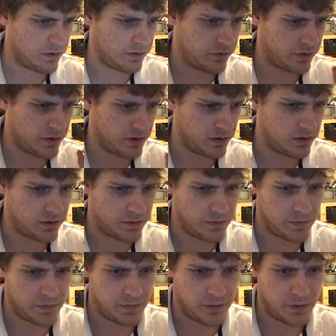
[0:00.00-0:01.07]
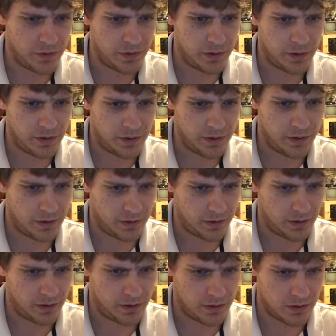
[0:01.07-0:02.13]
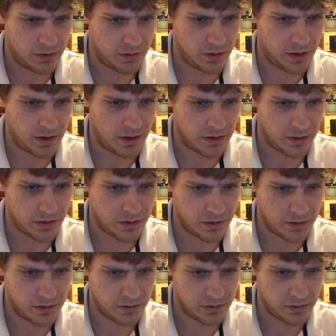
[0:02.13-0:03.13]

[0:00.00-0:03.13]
fill, then I do color,